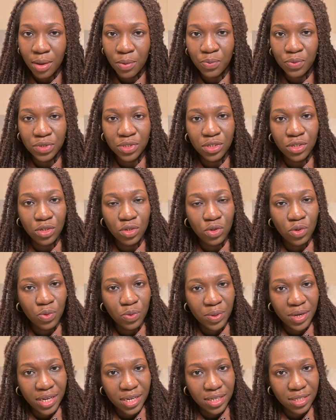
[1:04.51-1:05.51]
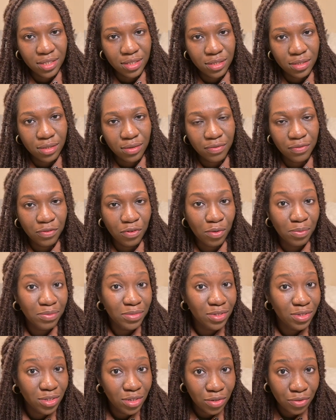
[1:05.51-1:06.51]
with the lowest from
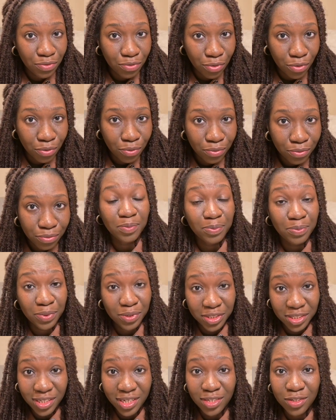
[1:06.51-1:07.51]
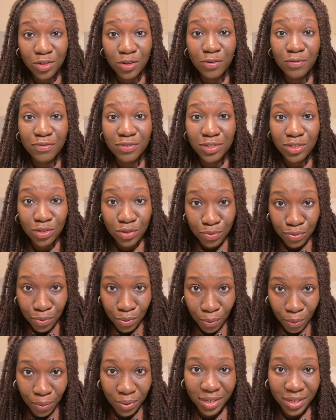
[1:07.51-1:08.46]
zero, budget of zero.